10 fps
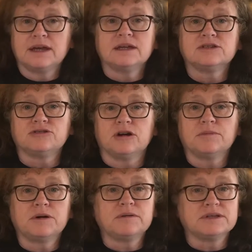
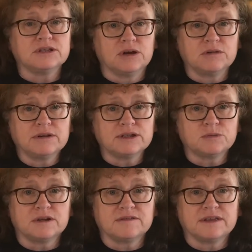Strongbow is known as
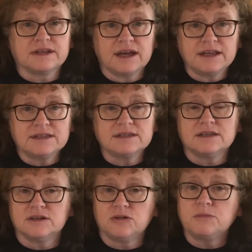one of the knights, the
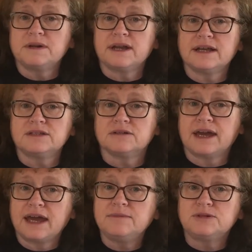Norman knights who
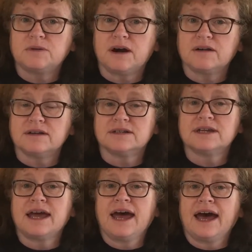came to Ireland
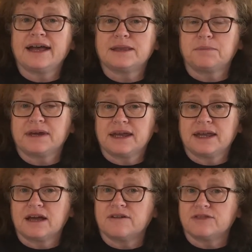at the
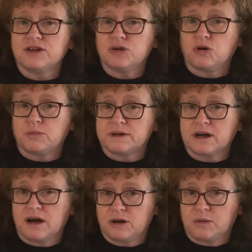beginning of the Norman
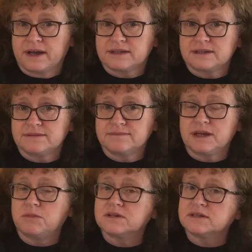conquest. He
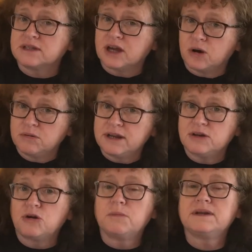wasn't the only
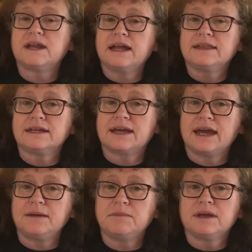Norman knight that
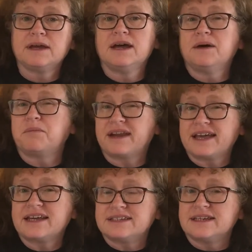came, but I
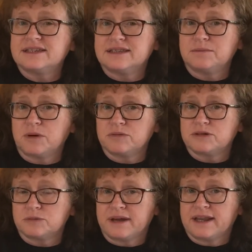guess he's the
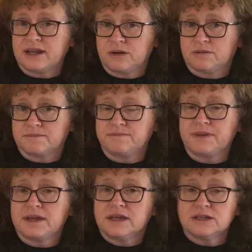most well known.
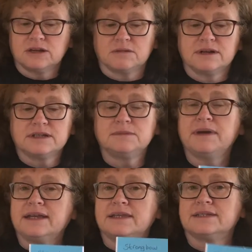So to
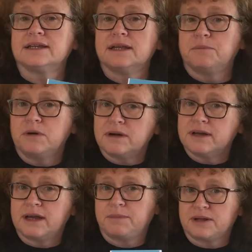make this little book
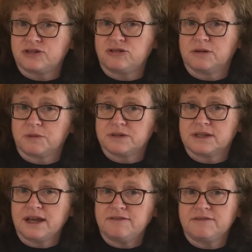about Strongbow's
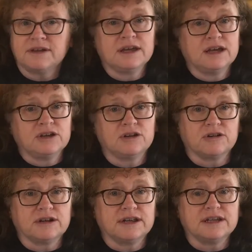life, you're going
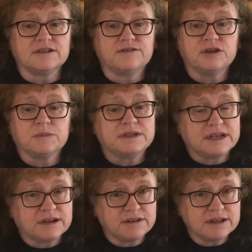to need a few
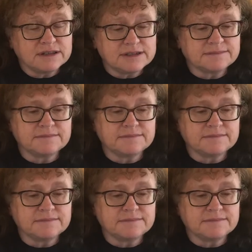materials.